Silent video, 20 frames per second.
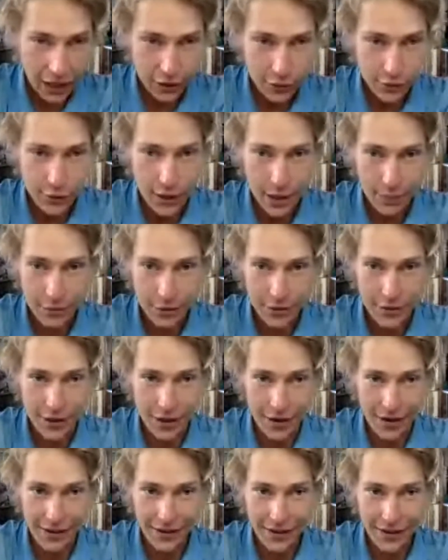you drop your
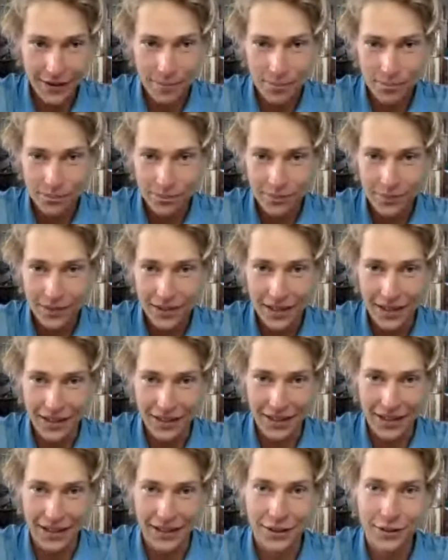tongue
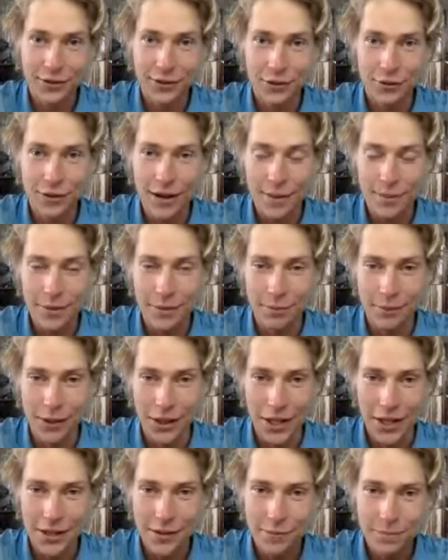and like you're dropping
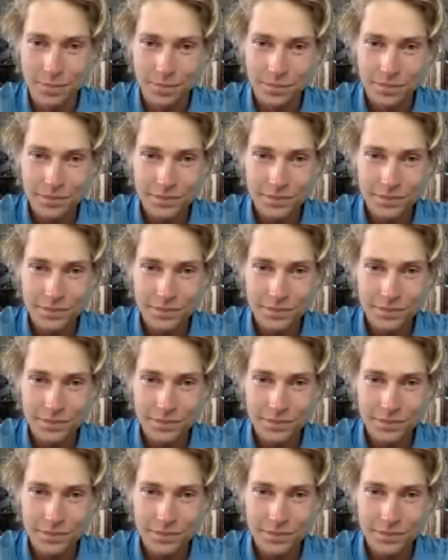blood.